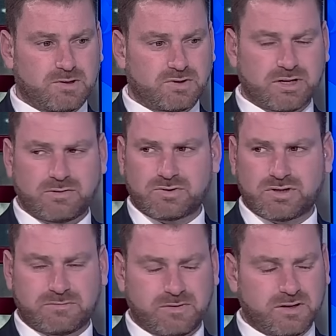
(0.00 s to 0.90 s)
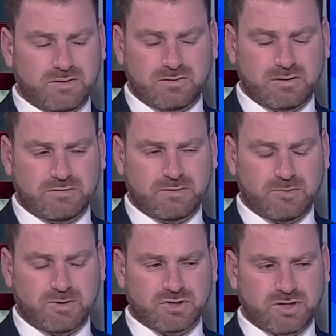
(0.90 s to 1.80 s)
Well, General Shafir, not
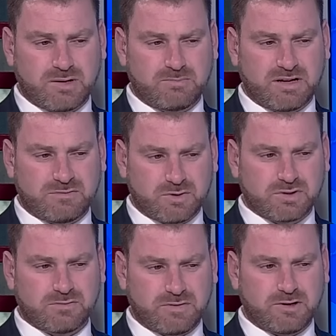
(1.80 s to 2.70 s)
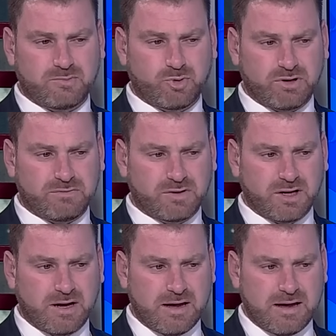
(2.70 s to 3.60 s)
very much time left. Also, very briefly,